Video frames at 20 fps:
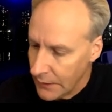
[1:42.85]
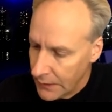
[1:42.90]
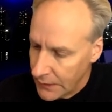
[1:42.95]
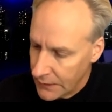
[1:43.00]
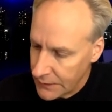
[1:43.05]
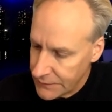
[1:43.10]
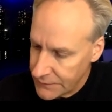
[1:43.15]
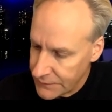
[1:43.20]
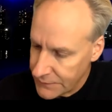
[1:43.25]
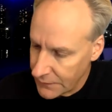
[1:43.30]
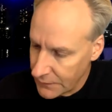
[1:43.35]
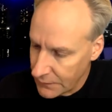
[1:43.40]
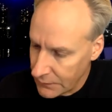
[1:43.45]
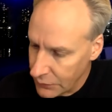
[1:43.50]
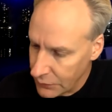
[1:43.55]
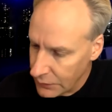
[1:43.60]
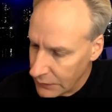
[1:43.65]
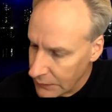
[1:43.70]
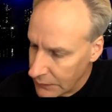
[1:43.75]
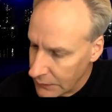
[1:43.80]
And
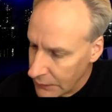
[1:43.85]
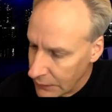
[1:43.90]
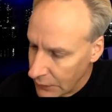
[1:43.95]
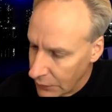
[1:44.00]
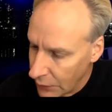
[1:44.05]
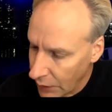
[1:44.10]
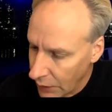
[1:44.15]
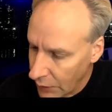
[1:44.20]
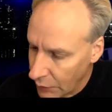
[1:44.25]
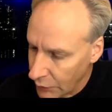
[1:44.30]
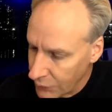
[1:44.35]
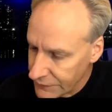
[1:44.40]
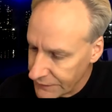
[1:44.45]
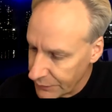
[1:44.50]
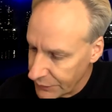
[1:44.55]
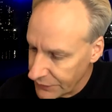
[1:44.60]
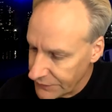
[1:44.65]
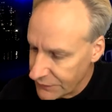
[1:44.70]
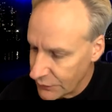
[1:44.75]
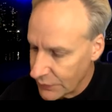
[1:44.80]
so, oh, we're
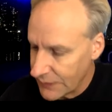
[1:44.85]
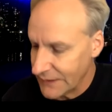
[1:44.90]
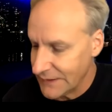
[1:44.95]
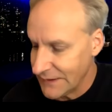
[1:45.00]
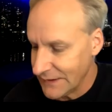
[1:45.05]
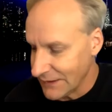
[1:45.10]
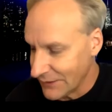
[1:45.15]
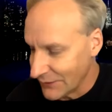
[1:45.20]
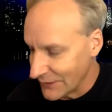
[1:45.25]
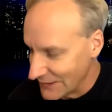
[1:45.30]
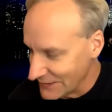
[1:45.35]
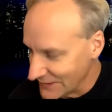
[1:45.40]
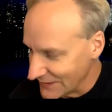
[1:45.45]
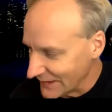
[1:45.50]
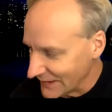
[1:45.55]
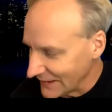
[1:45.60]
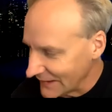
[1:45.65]
supposed to write the equation.